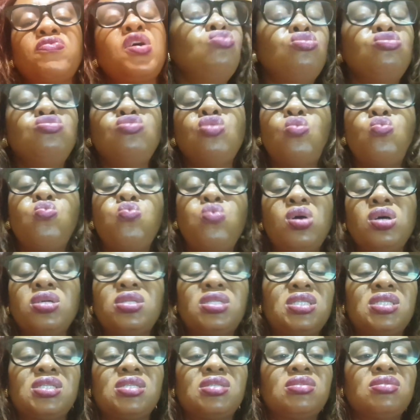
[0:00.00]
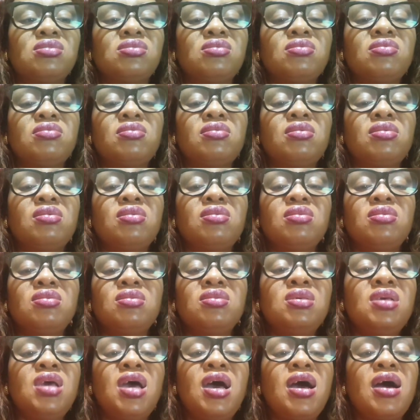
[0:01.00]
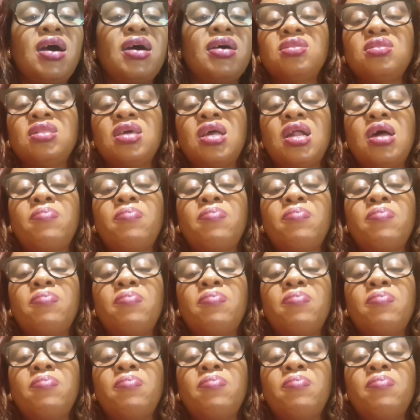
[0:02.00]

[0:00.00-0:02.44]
Know your worth. Yeah, there